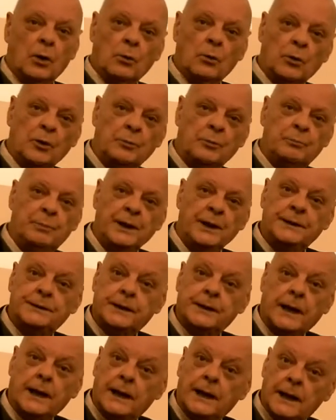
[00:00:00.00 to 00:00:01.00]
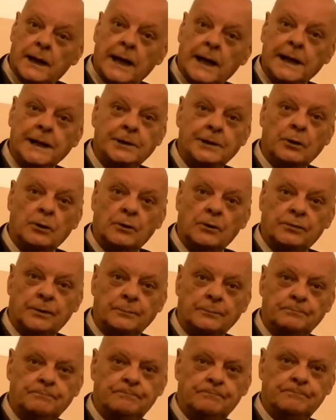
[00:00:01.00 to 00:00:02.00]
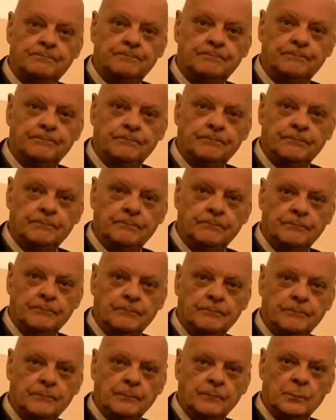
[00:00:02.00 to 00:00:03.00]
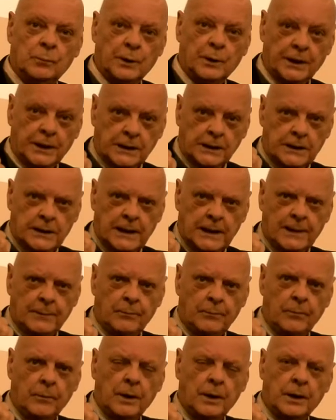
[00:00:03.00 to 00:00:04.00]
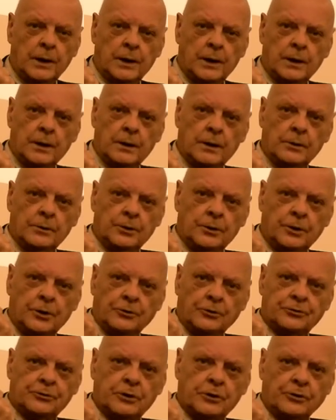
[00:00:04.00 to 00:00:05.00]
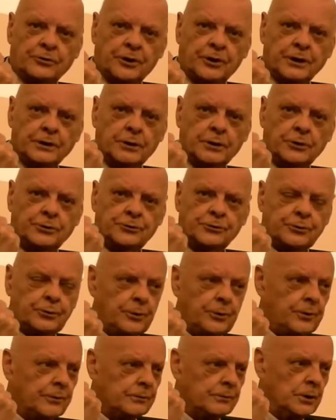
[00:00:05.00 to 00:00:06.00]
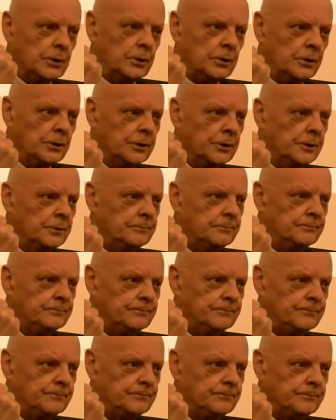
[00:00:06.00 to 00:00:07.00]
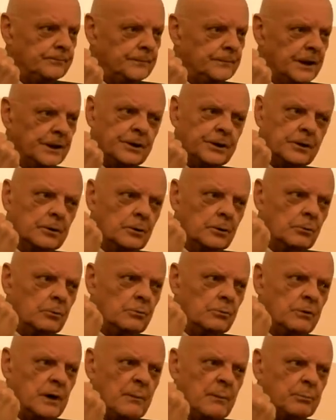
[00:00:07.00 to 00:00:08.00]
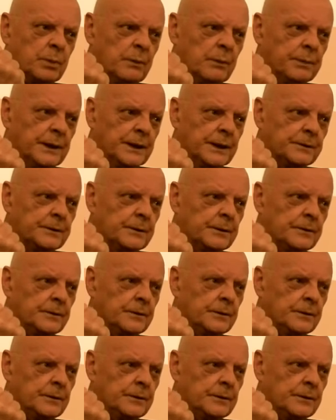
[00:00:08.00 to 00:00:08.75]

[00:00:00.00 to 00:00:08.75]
would beat the head off him when it came to discussing the truth of God. That old reprobate